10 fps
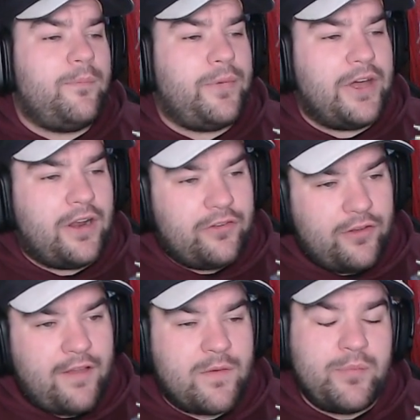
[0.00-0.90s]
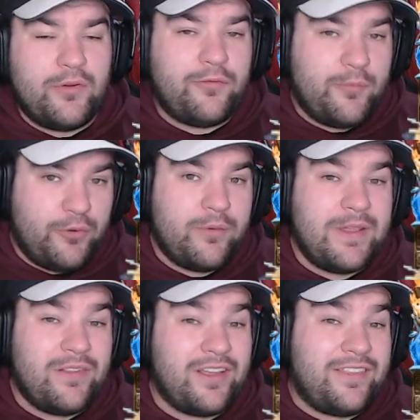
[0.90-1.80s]
But I do have him built for
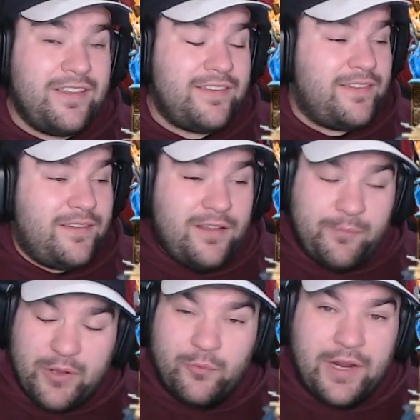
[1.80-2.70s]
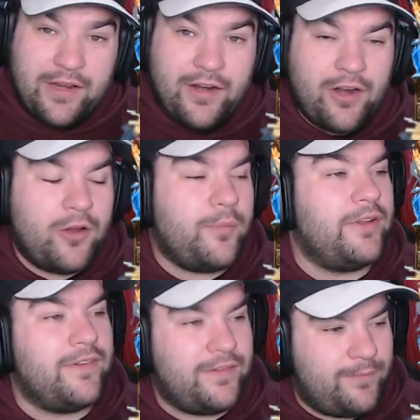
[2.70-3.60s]
Bumi like this. A bit weird, I know,
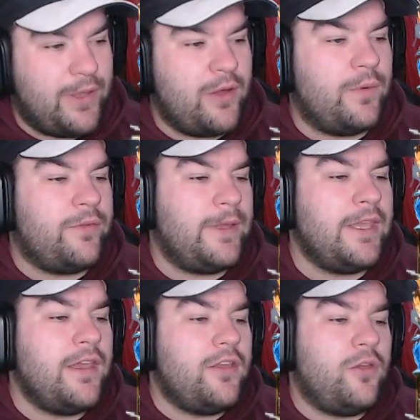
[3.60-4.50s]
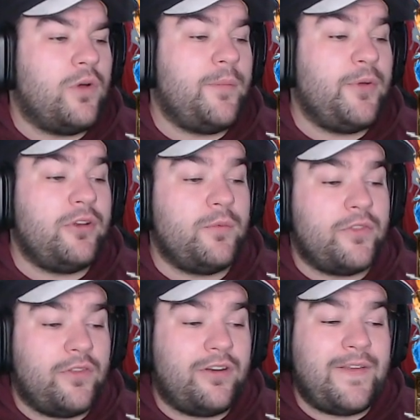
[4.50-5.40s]
but just bear with me. You want to build him with
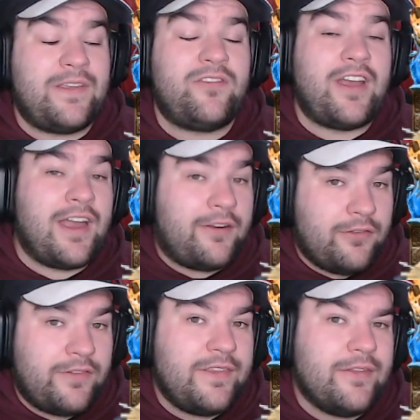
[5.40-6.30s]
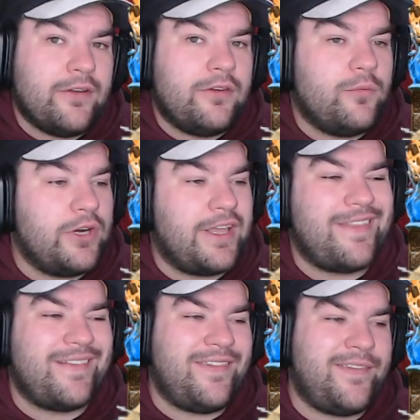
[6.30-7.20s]
a lot of extra accuracy though. You want to get
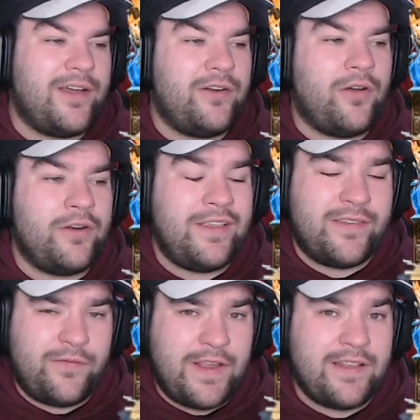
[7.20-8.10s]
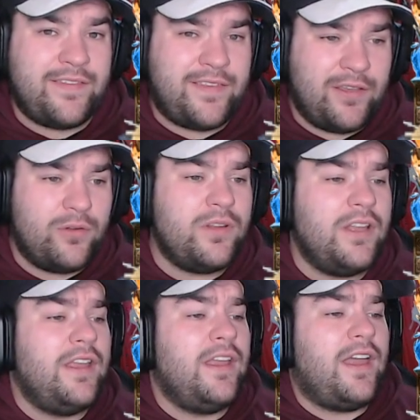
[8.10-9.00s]
that stun on his advanced skill.
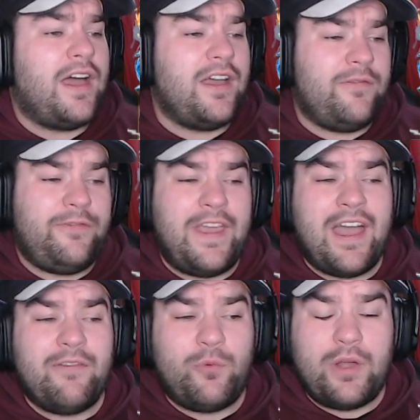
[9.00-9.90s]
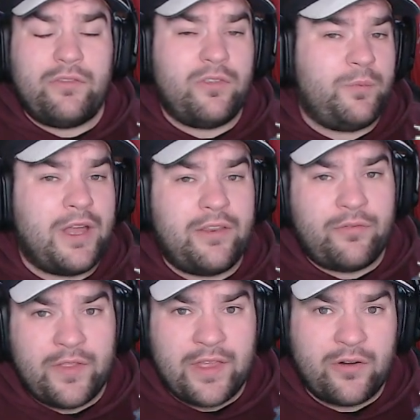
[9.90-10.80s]
If you have Well-Toothed Blade,
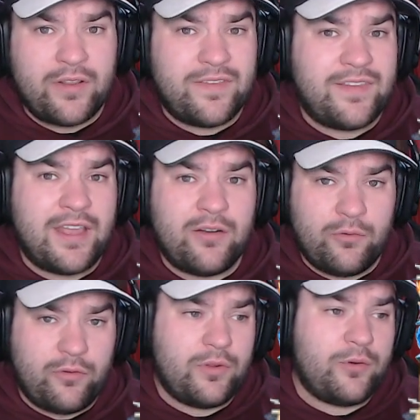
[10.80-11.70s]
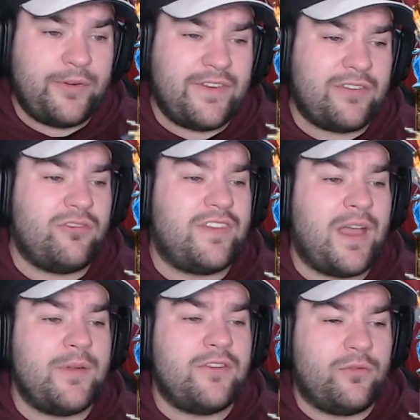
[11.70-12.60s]
throw that on instead. It'll do a little bit of extra
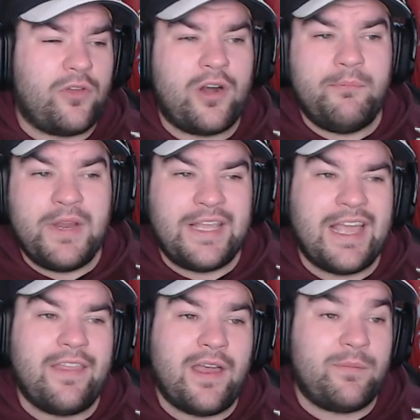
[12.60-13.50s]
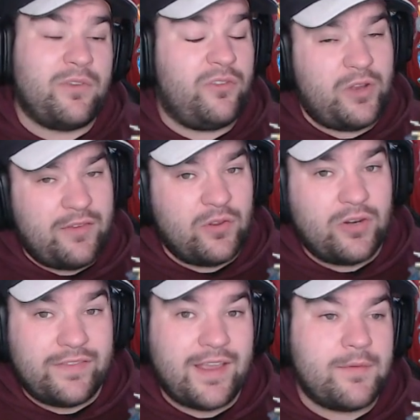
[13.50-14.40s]
damage. It'll kind of mitigate that because you won't have a
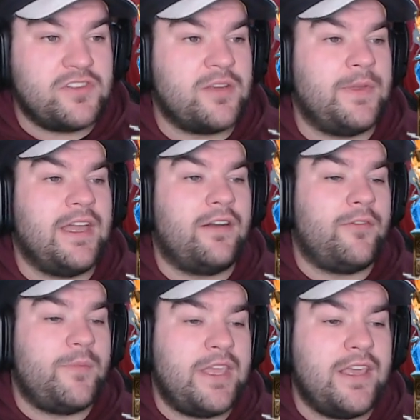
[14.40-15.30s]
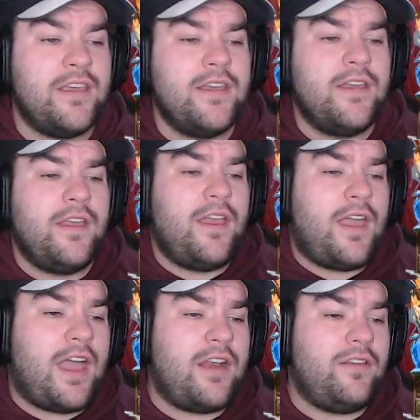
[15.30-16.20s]
lot of damage coming out of him here.
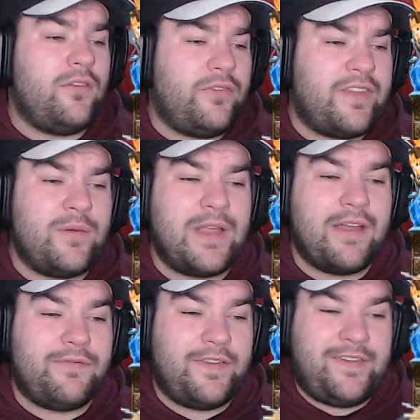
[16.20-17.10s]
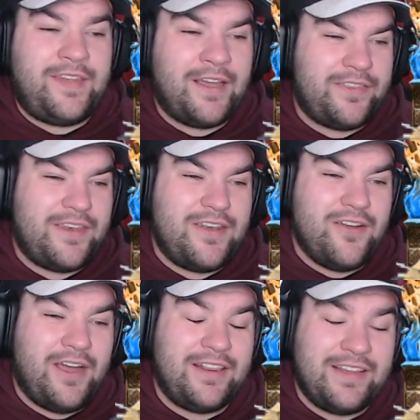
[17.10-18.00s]
And you'll see we have the Southern
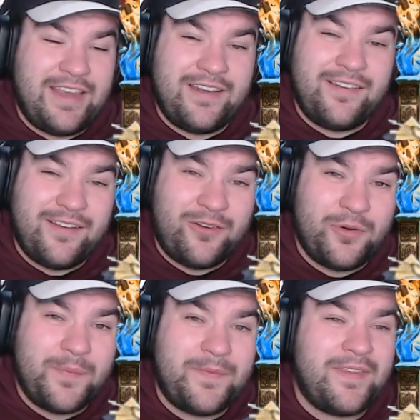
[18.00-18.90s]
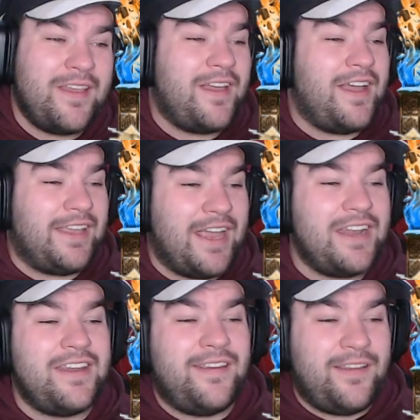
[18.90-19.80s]
Night Lantern equipped.
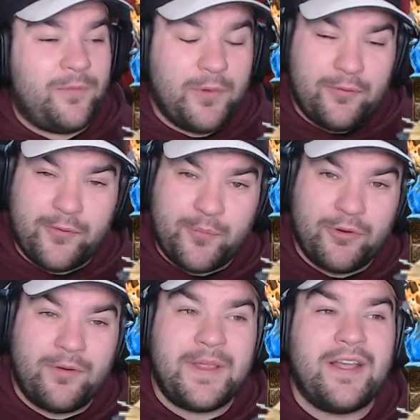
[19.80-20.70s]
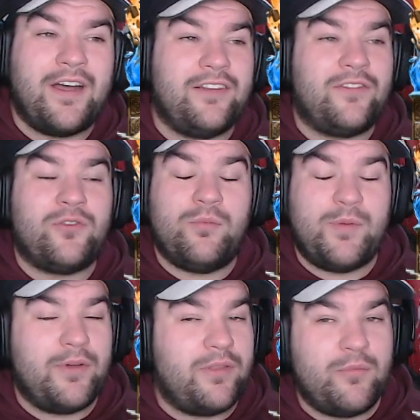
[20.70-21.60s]
Again, he's built for Bumi. I just couldn't be
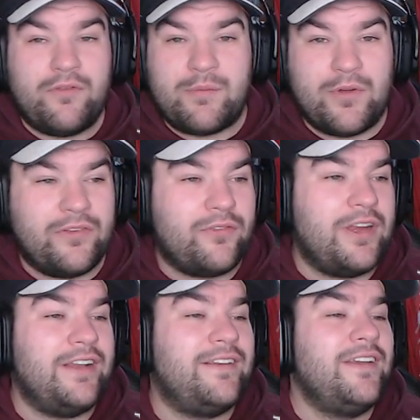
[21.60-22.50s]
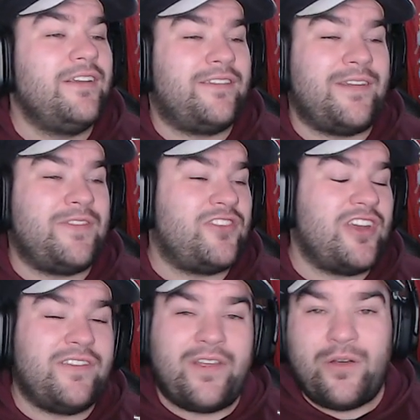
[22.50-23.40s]
bothered moving mods around because I have to
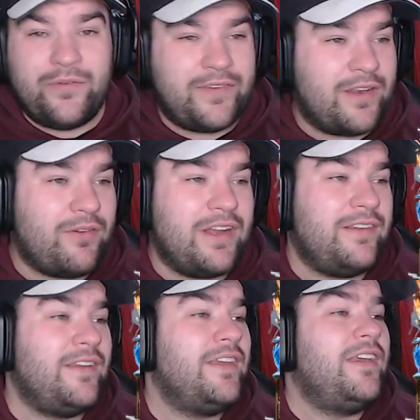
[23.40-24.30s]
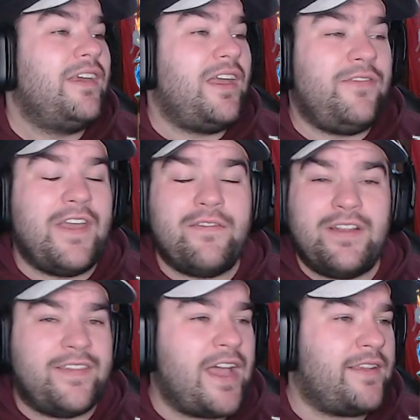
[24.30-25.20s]
change the whole set around. If you have an
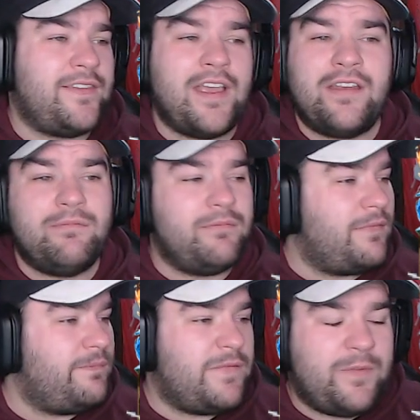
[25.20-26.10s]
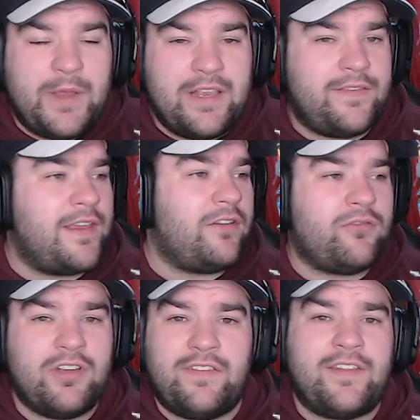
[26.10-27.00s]
attack set, speed set,
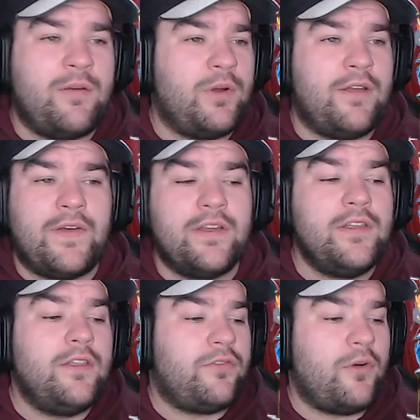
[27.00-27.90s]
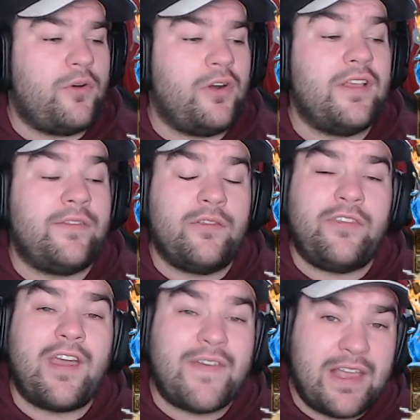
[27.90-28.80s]
crit set, whatever, throw it on. As long as
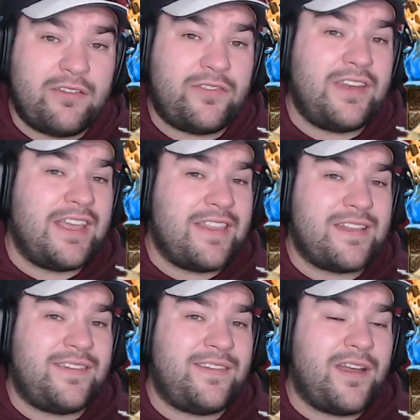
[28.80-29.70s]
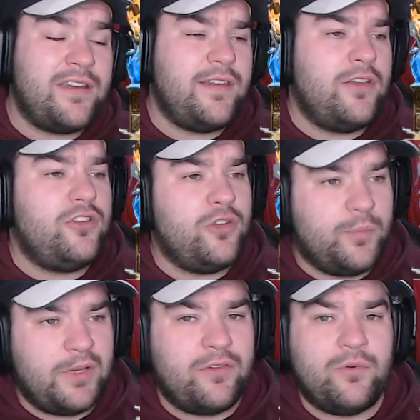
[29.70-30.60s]
you have accuracy to get that stun, you'll
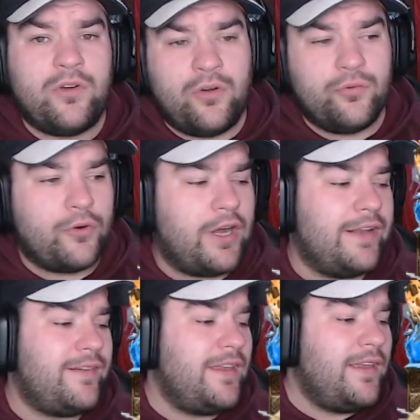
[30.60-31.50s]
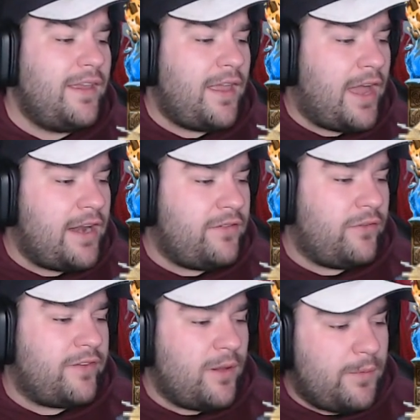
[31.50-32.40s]
be doing all right. And as you'll
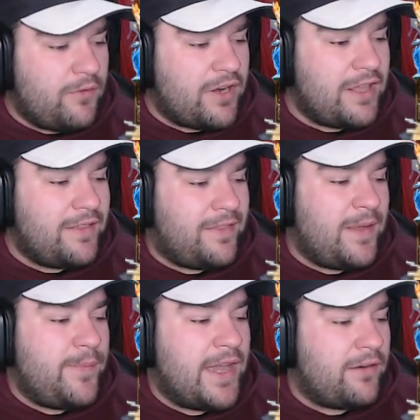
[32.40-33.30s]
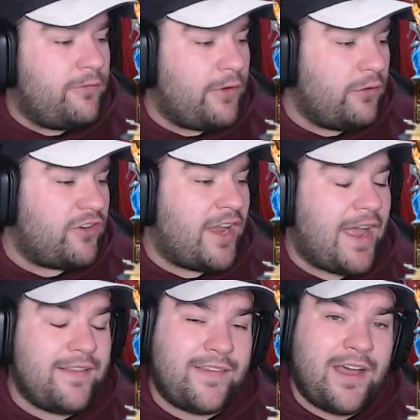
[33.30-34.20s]
see, we'll be running the Mountain Vulture
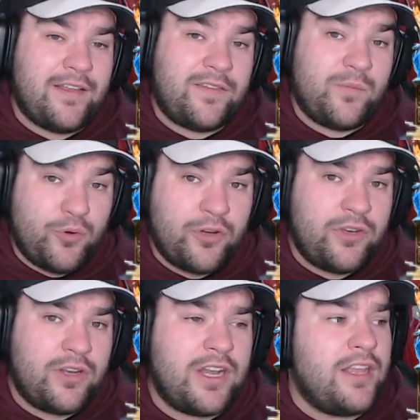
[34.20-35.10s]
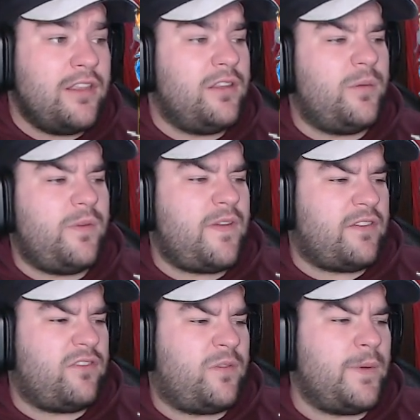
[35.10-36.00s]
as our support unit. A little bit of
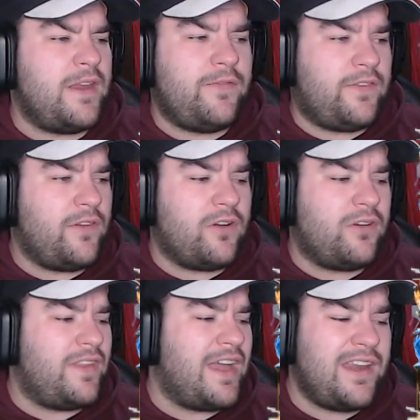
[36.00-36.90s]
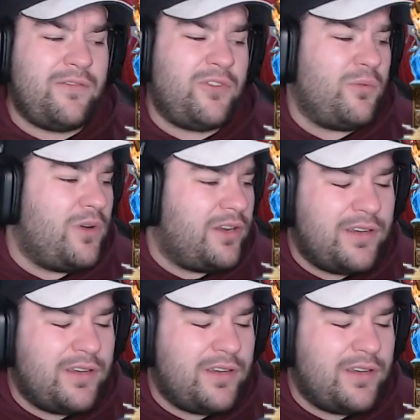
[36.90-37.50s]
extra speed for soccer and that if you want.